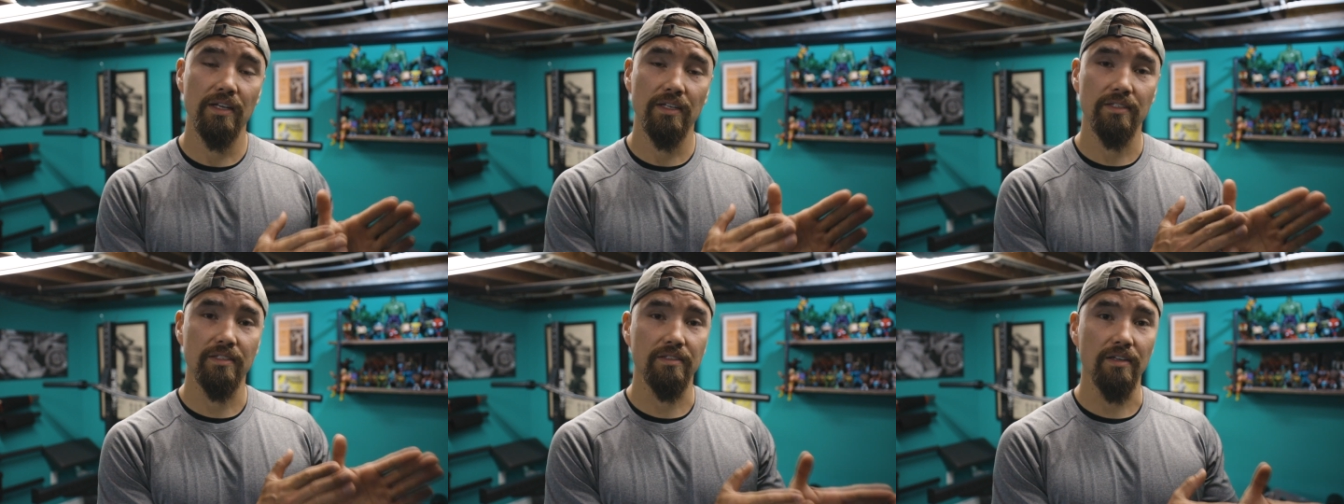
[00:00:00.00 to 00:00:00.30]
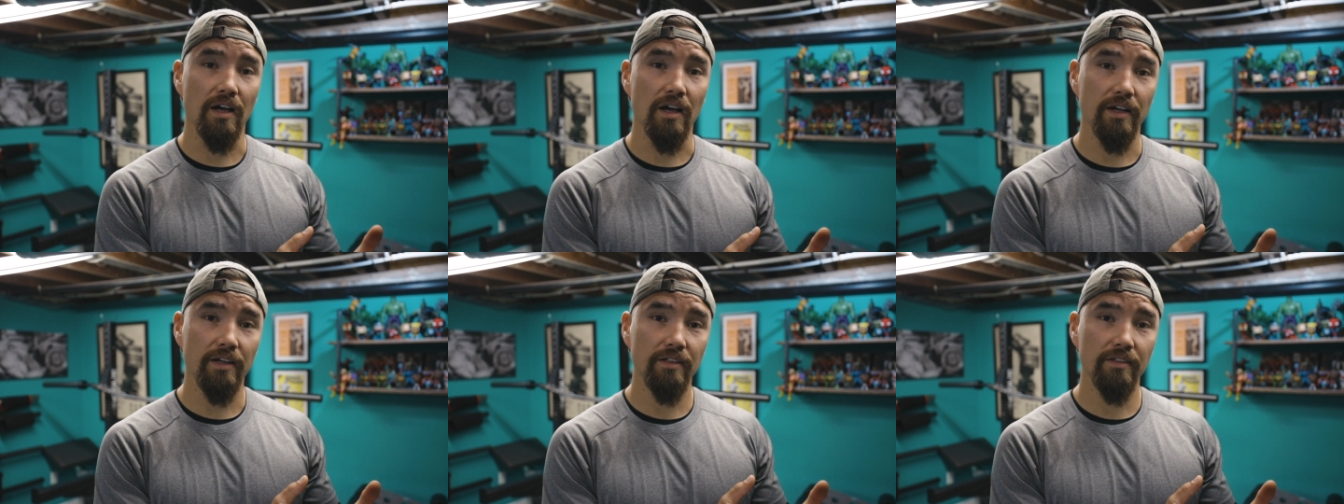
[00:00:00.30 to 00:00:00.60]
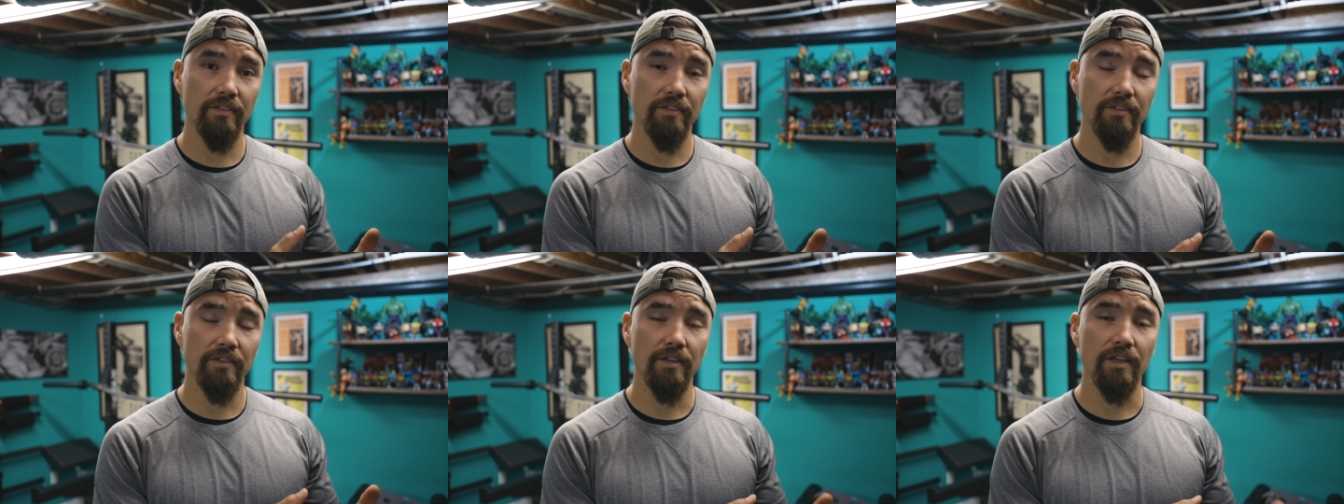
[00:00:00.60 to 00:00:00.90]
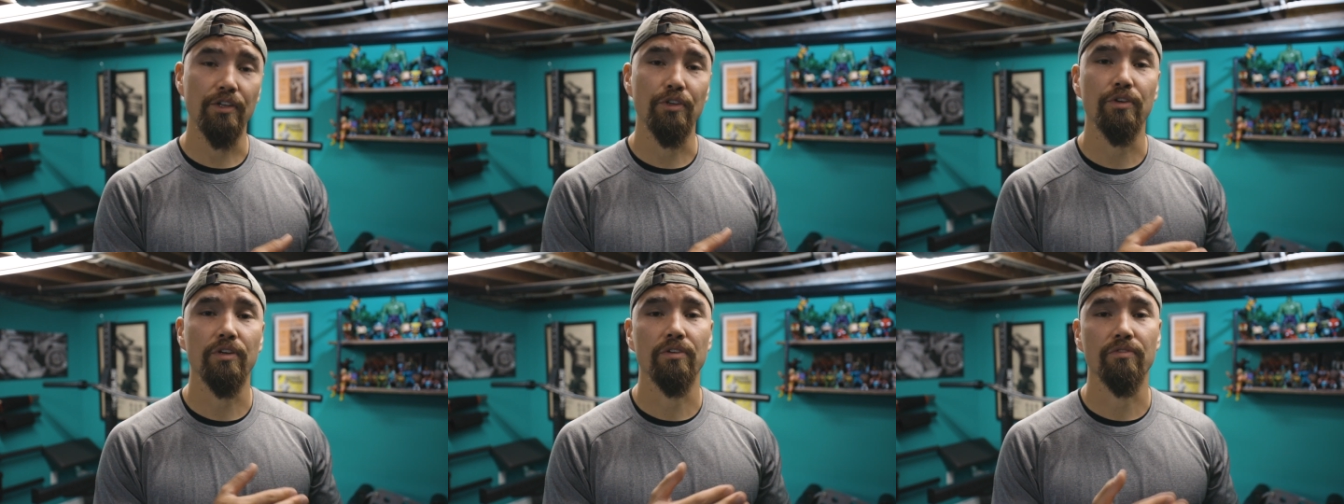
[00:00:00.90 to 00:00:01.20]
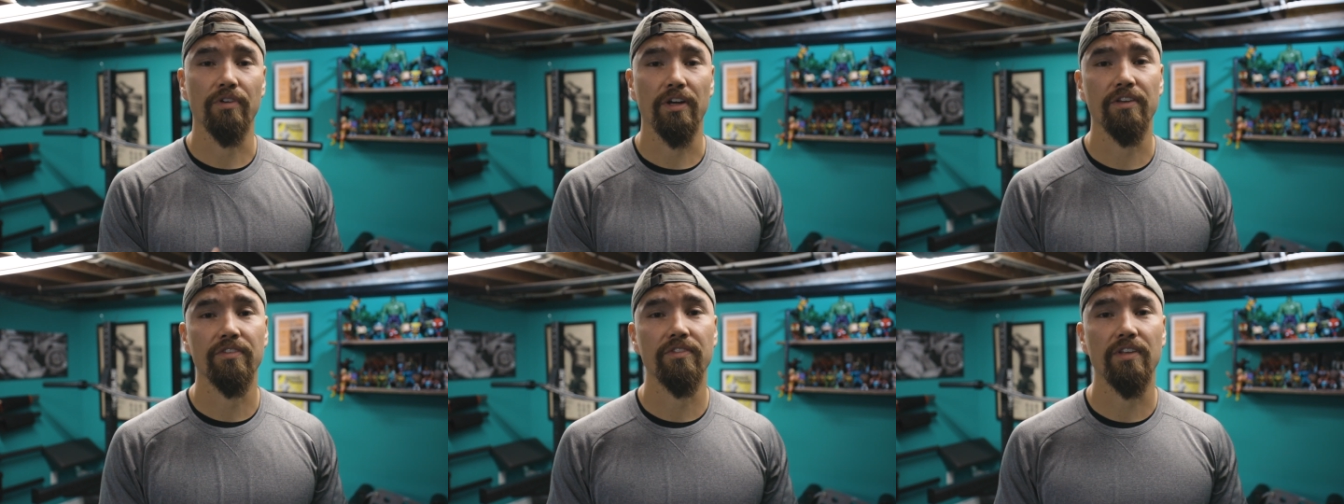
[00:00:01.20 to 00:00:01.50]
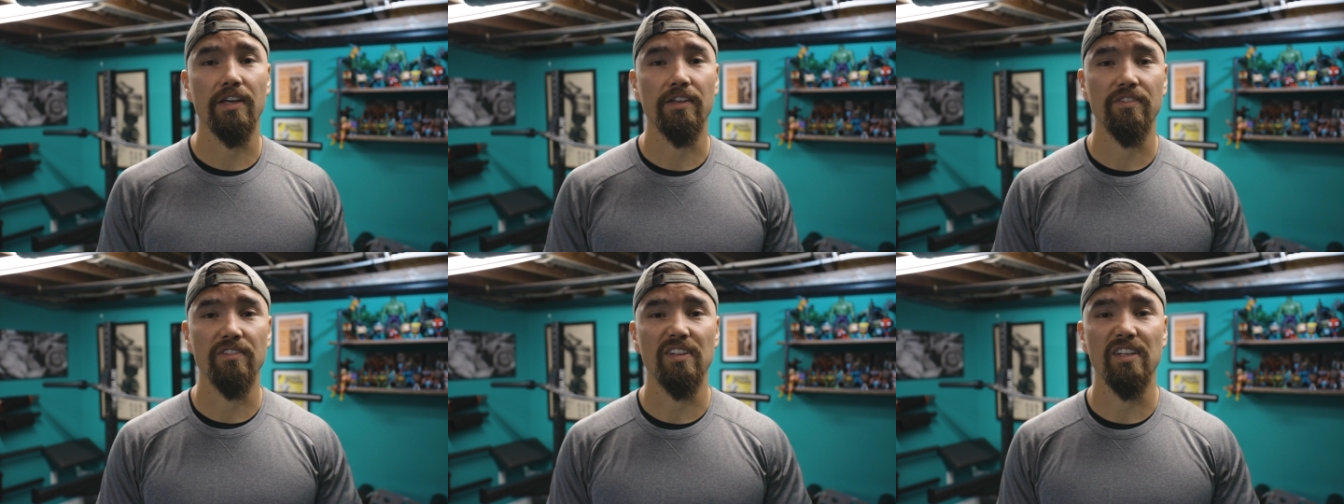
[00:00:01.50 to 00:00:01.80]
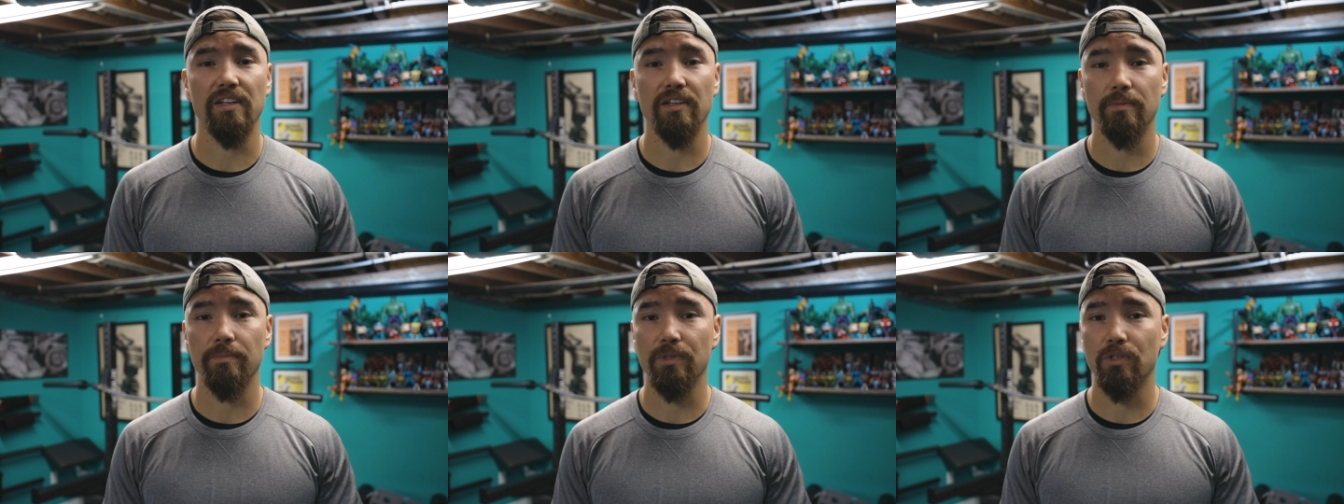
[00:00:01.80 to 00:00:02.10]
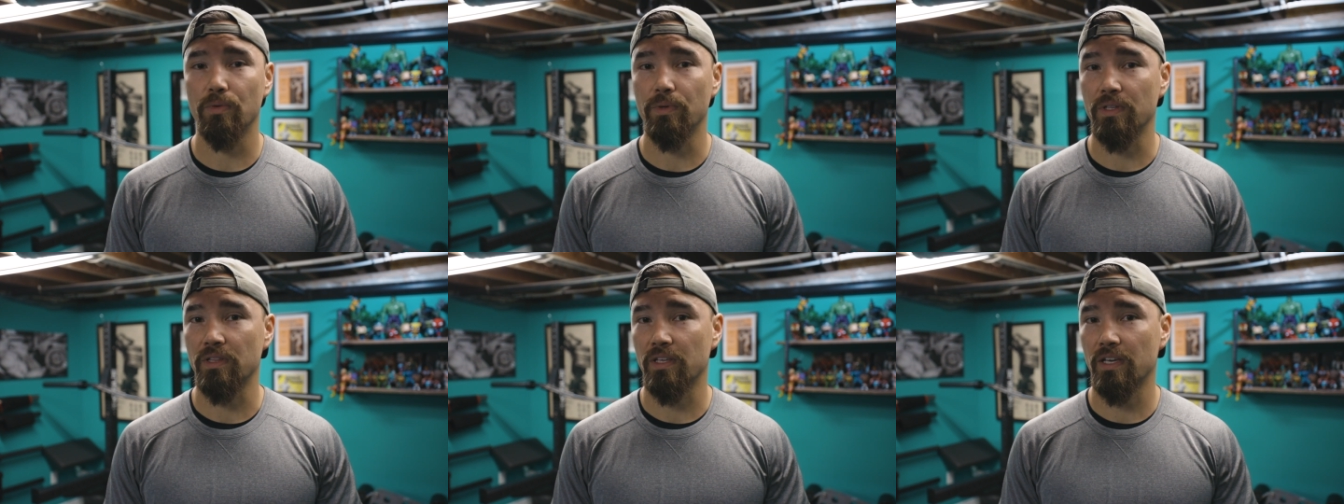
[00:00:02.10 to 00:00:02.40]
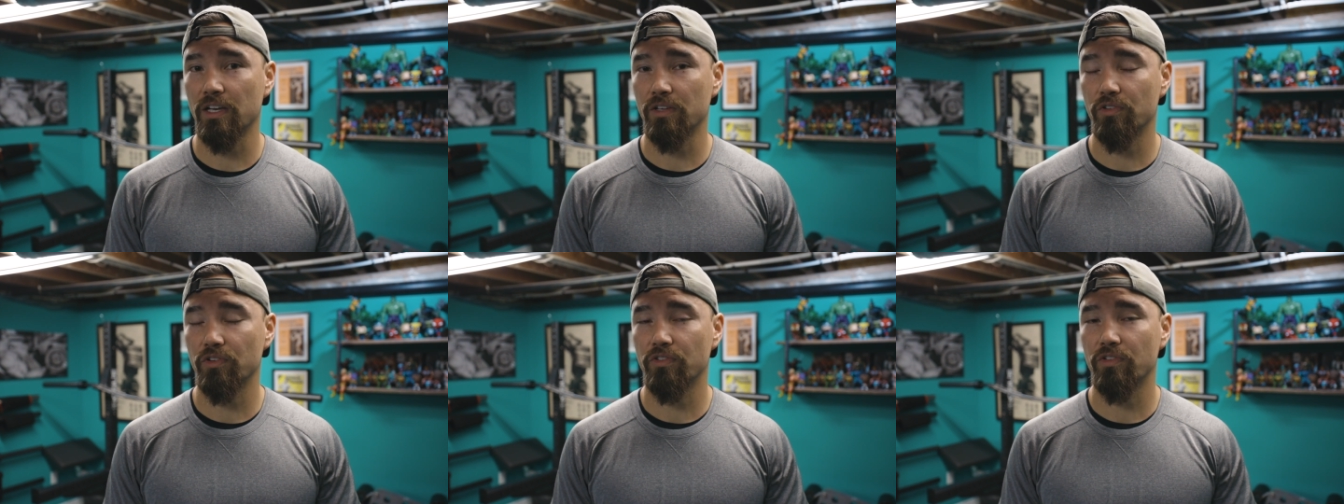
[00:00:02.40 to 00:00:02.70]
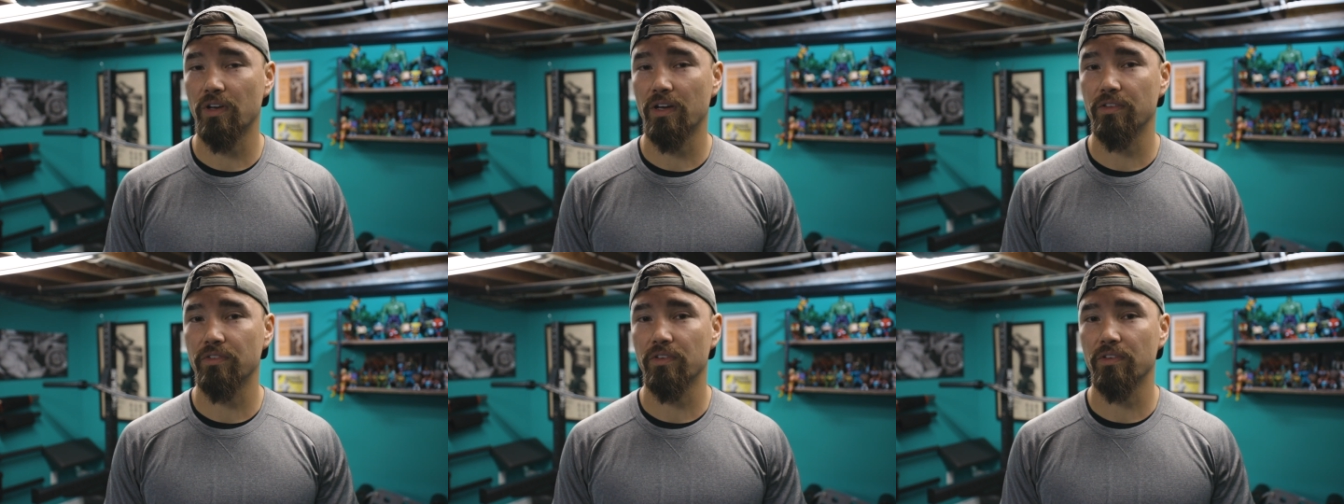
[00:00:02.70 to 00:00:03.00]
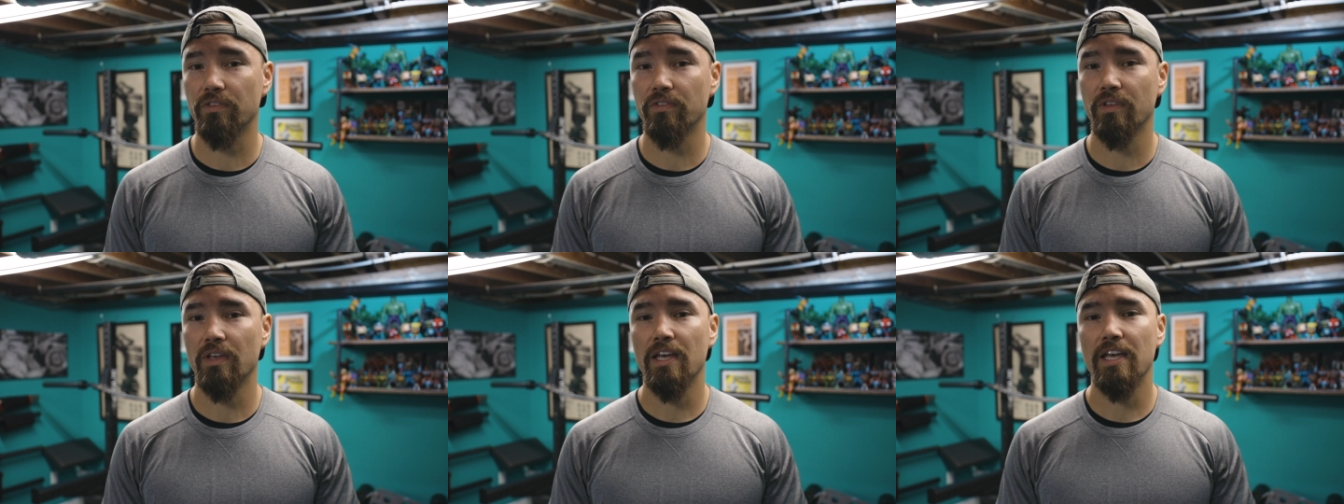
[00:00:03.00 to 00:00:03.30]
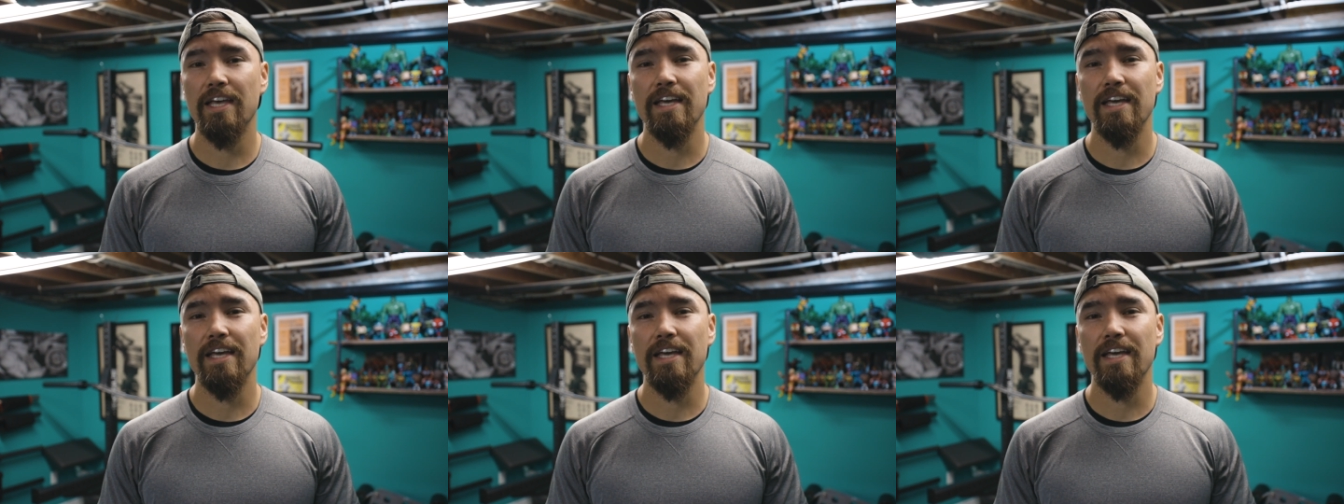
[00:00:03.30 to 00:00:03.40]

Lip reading: sides, and you can rest as needed between the exercises.